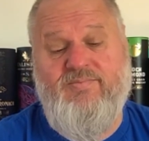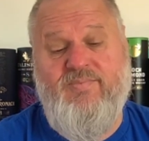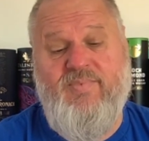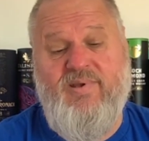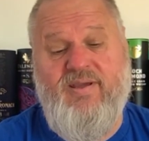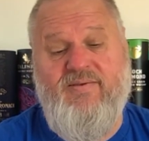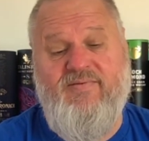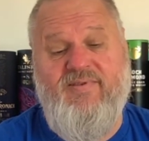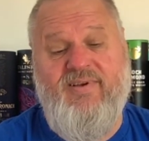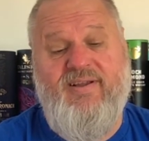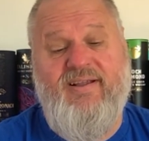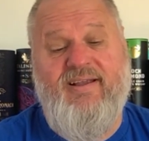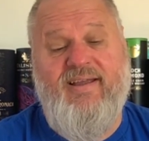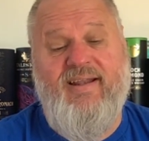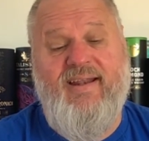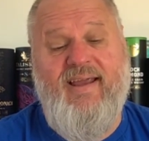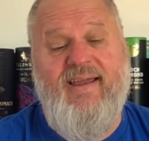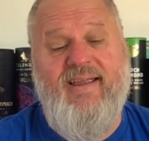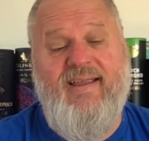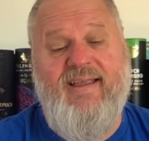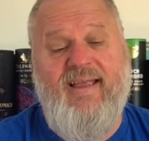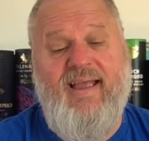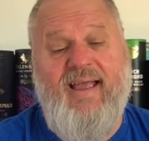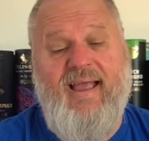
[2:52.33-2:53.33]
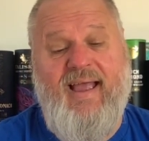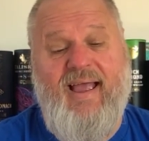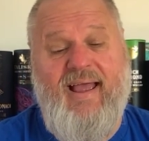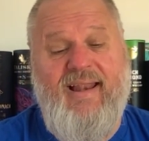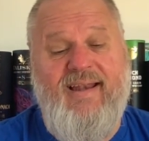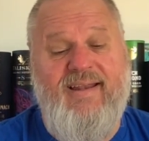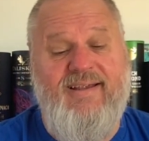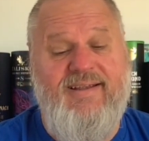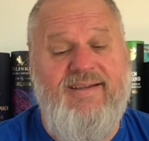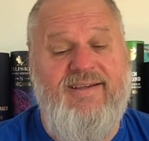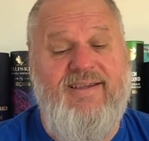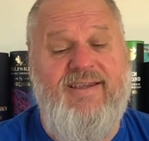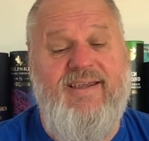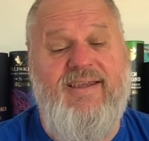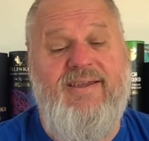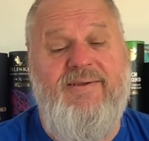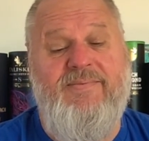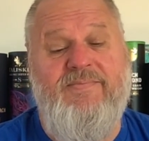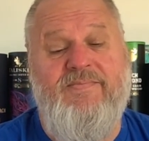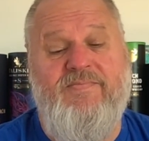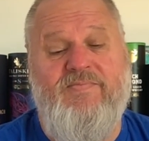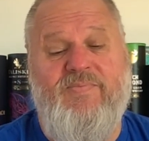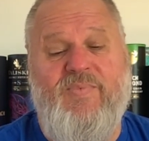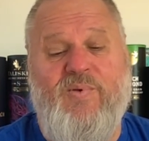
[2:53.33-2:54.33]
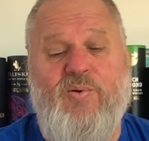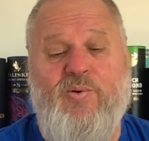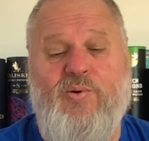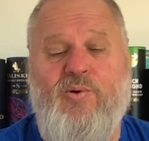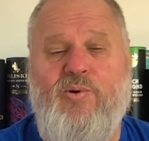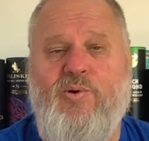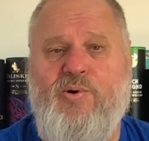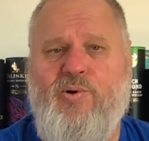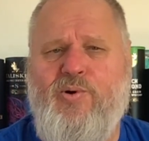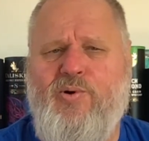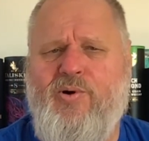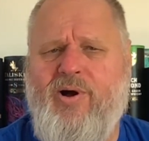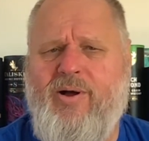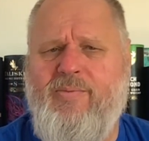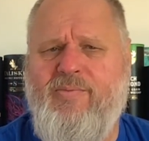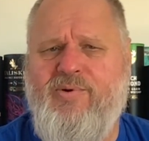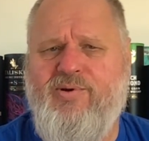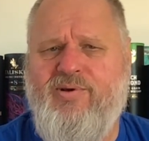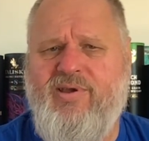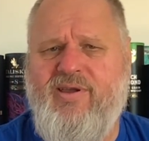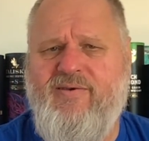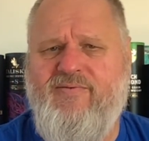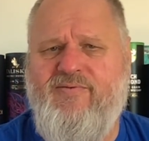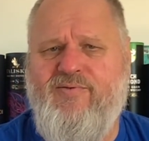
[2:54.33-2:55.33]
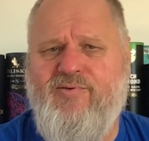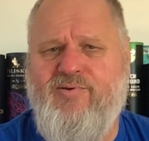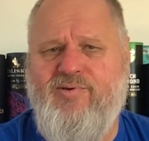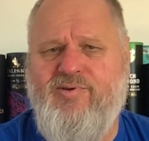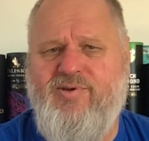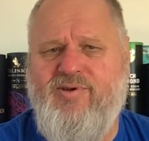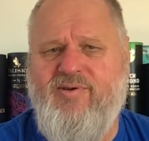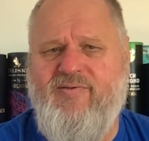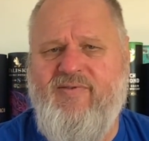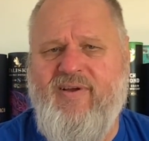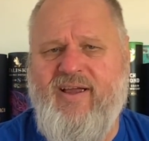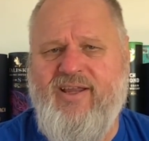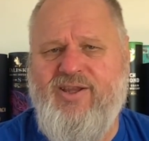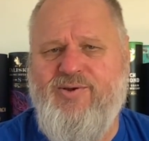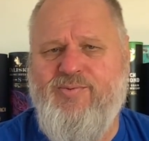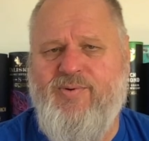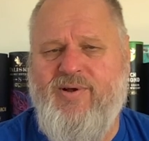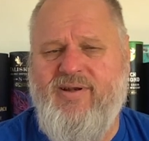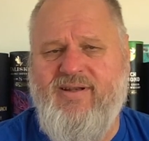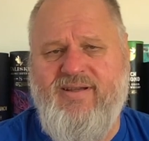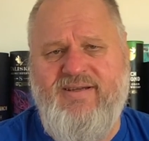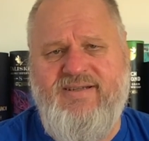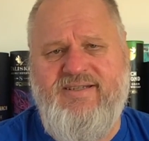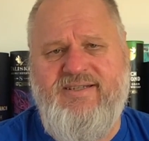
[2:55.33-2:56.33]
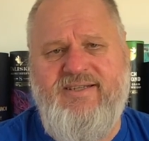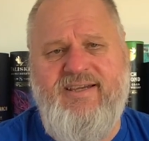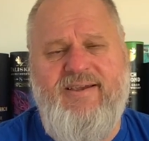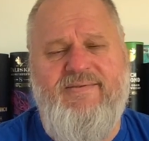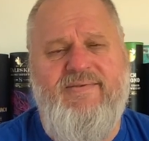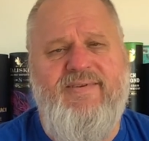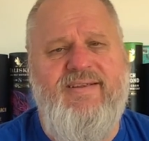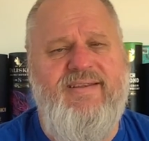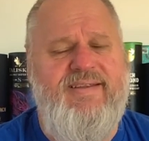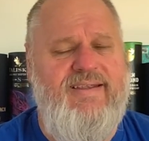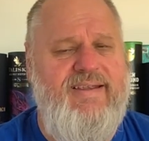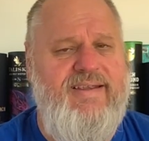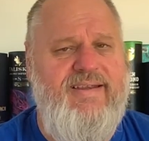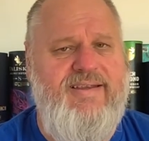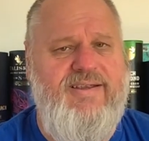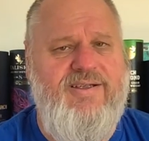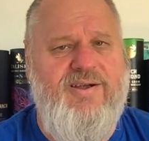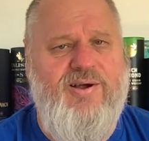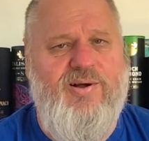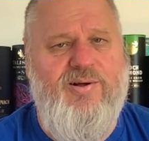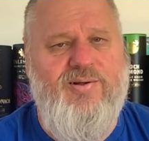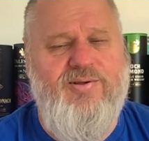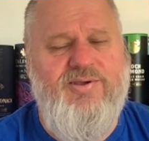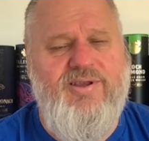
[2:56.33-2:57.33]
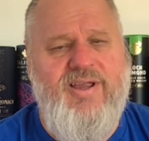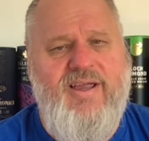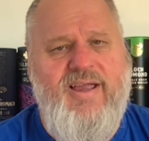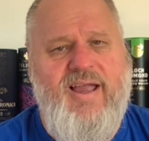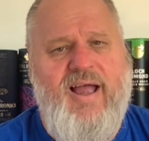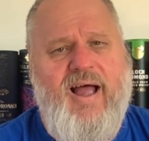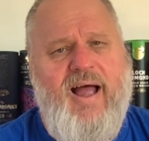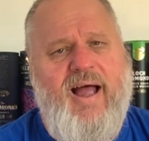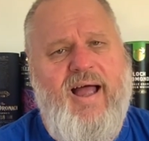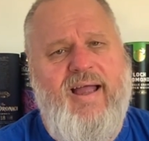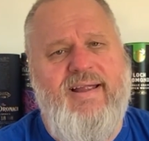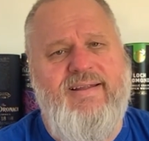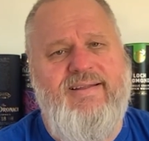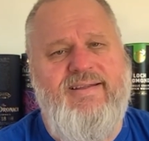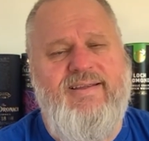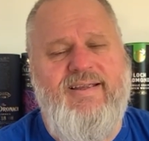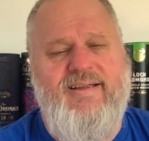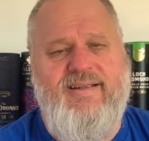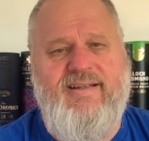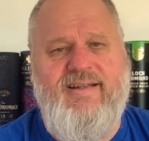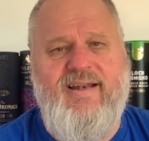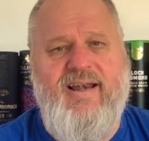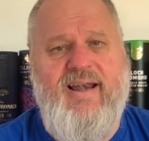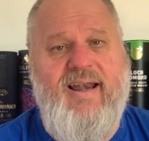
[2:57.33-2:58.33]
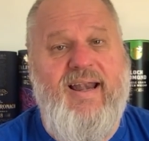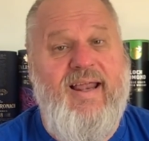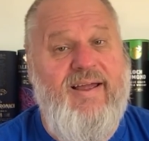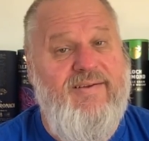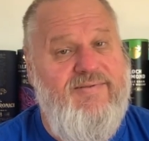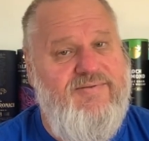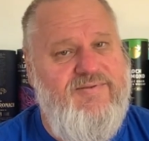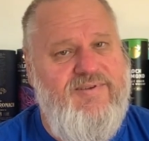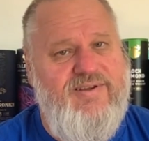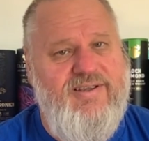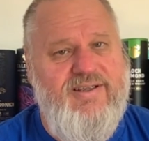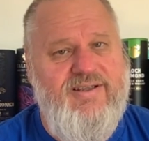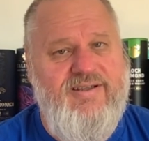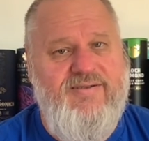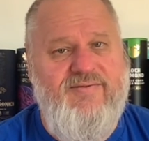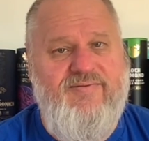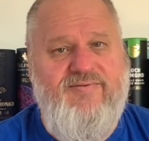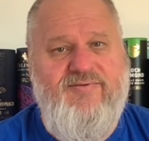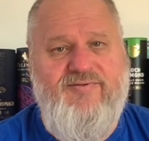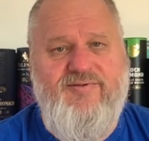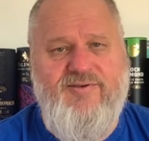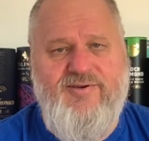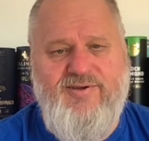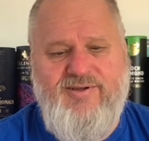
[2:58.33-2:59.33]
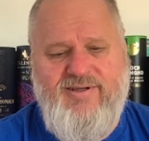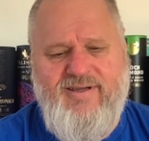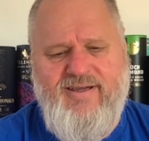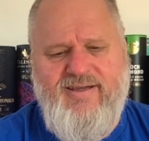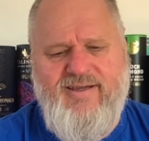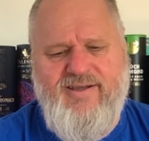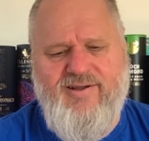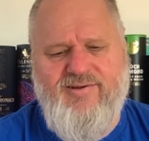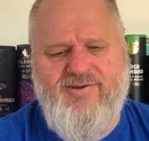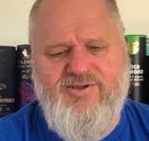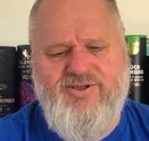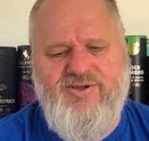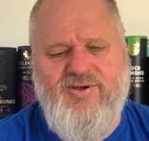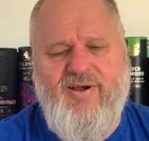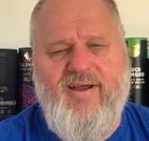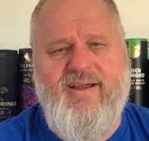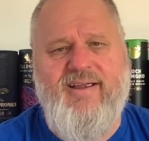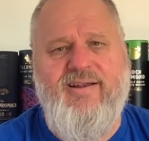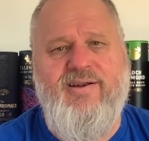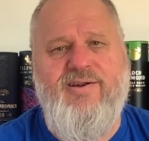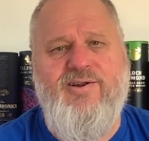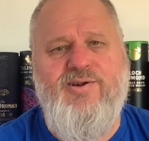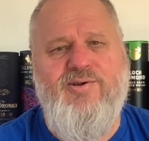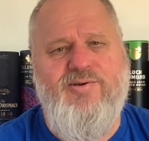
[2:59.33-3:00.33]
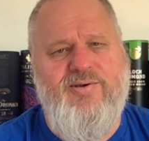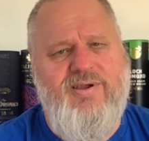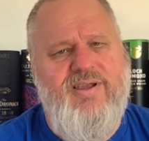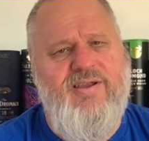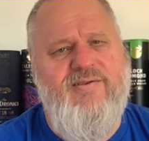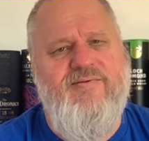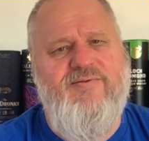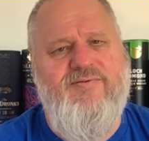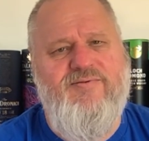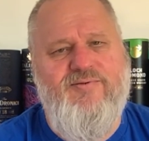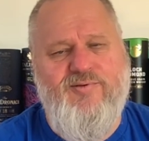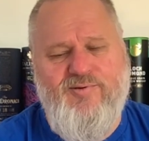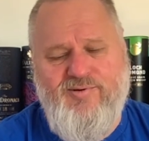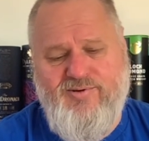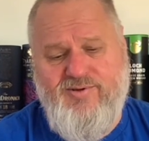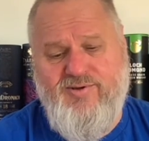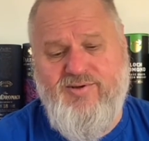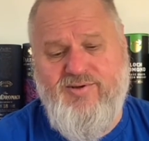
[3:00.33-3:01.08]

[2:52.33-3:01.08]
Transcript: The Craig Allenke. Oh, I'm looking forward to that one. The 17-year-old. I did love the 13-year-old, so I'm looking forward to